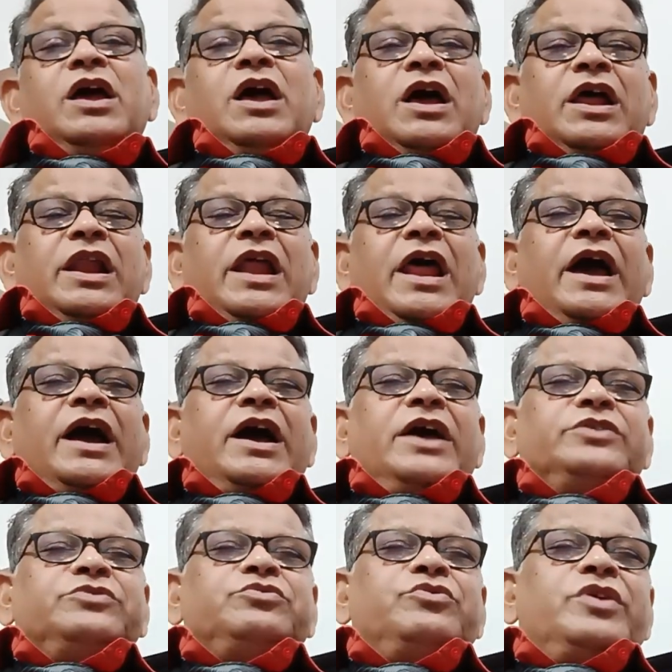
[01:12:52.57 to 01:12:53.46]
Raga
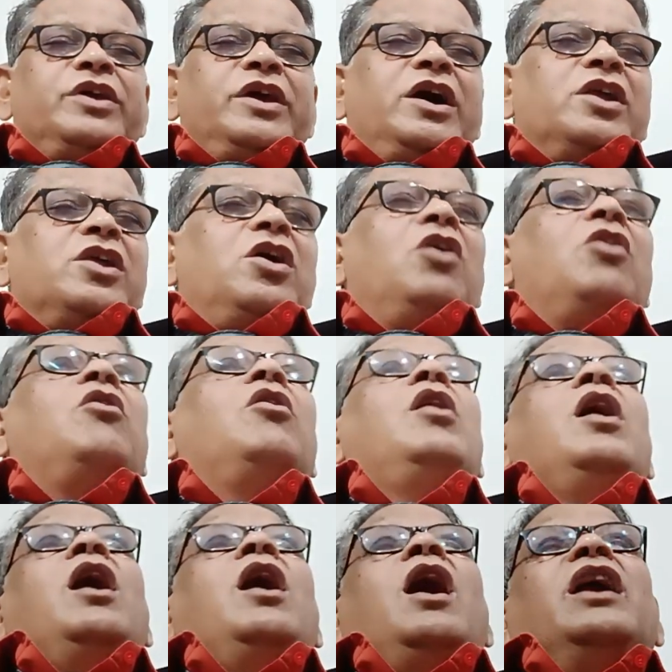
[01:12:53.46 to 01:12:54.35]
Surya Rao,
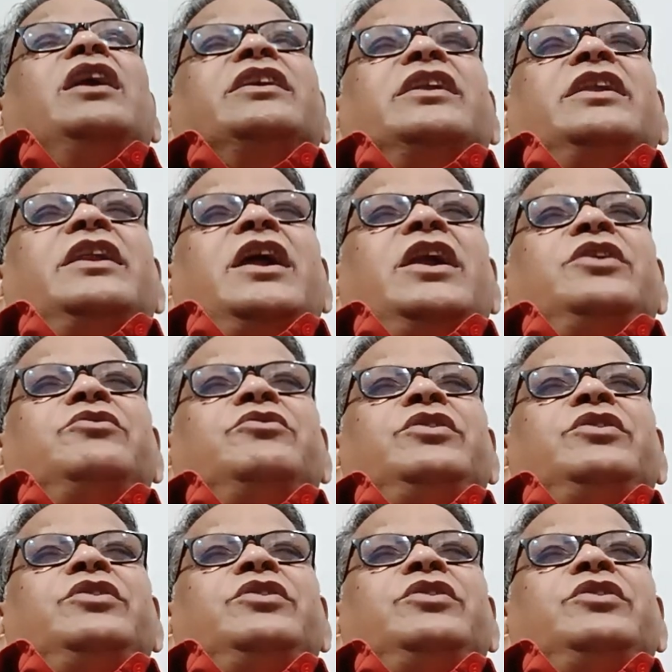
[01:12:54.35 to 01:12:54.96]
alternative